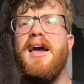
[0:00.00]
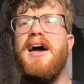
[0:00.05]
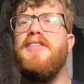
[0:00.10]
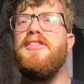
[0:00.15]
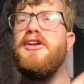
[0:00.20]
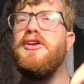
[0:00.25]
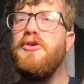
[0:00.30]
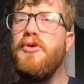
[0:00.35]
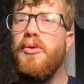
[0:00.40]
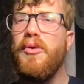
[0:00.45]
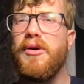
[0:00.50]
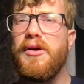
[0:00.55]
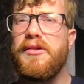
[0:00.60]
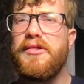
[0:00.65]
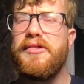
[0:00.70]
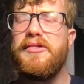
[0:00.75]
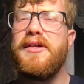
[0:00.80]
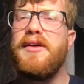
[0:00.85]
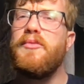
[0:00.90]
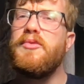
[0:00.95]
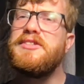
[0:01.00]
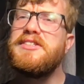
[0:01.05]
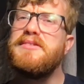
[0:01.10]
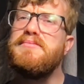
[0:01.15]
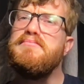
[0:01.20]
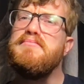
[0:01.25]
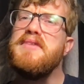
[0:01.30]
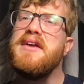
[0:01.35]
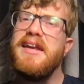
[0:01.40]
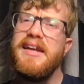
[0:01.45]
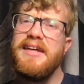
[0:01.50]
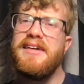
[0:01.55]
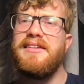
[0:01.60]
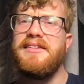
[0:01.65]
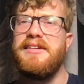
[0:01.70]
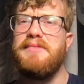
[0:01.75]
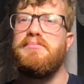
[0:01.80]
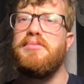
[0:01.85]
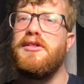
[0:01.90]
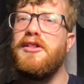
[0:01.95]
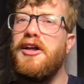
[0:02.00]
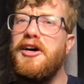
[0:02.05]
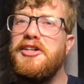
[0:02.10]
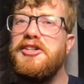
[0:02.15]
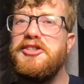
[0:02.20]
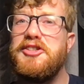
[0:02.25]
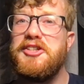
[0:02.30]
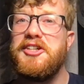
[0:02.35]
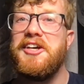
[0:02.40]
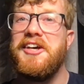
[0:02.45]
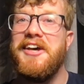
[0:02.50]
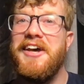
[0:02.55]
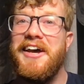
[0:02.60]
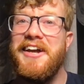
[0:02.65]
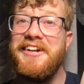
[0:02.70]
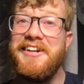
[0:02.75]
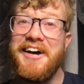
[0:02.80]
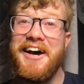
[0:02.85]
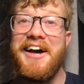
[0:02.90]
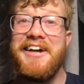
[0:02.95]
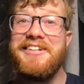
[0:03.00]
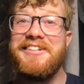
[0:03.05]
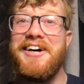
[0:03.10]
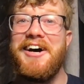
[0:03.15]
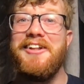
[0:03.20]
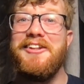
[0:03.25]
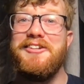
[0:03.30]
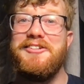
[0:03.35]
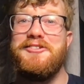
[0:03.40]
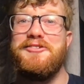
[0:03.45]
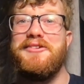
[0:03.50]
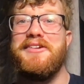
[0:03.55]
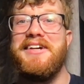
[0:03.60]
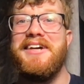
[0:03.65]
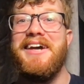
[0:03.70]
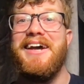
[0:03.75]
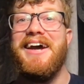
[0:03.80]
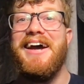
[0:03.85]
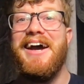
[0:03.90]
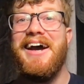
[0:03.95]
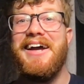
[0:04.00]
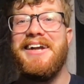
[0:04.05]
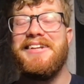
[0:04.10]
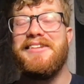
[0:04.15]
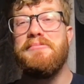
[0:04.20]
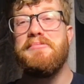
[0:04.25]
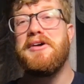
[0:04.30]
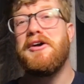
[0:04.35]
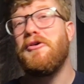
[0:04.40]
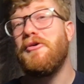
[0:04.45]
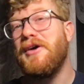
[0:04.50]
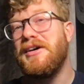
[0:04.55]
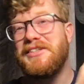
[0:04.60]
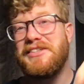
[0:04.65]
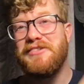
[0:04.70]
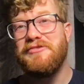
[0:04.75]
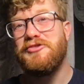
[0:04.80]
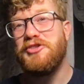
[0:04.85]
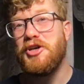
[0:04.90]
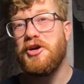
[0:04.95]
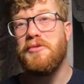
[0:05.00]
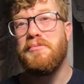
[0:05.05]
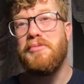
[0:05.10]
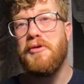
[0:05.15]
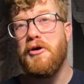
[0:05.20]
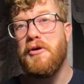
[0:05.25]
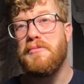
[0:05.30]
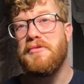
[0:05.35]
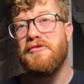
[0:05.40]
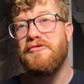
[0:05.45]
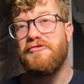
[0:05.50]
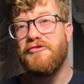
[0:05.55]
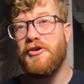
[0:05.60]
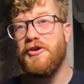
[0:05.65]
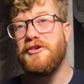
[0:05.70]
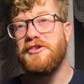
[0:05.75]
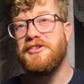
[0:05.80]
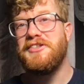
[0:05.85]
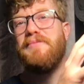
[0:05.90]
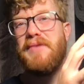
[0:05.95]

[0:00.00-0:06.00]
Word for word: and the north that was immediately plunged into idolatry at the bequest of Jeroboam I,